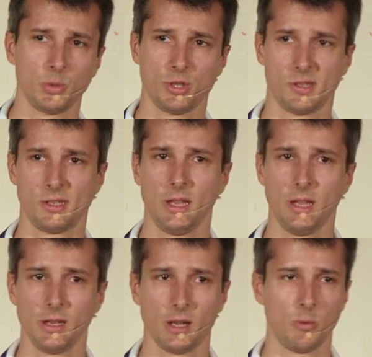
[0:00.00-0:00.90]
We just
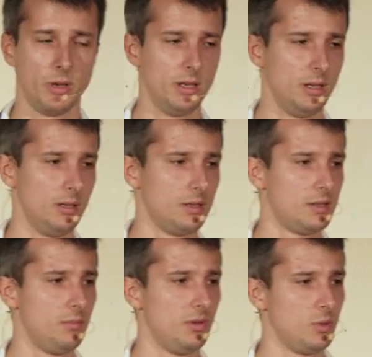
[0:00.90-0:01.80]
say how many
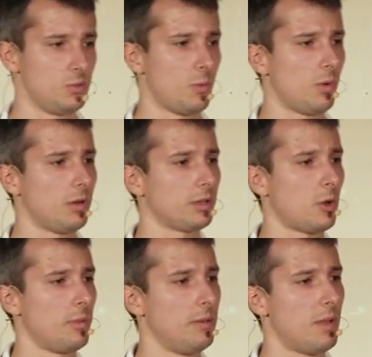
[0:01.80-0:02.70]
C P Us we want,
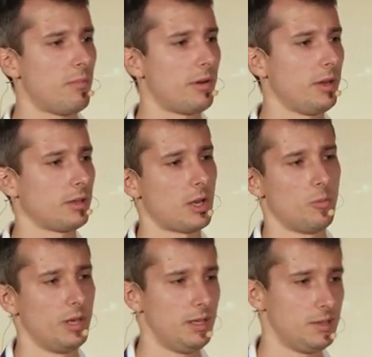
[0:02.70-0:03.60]
how many memory, and how
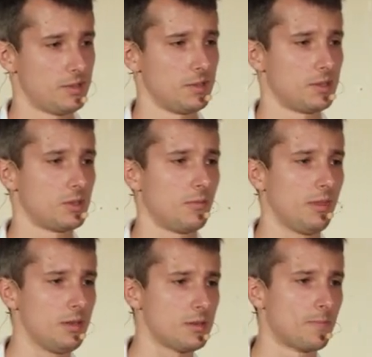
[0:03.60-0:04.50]
many instances of
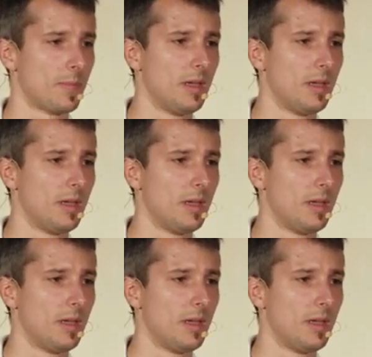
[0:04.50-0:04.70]
this.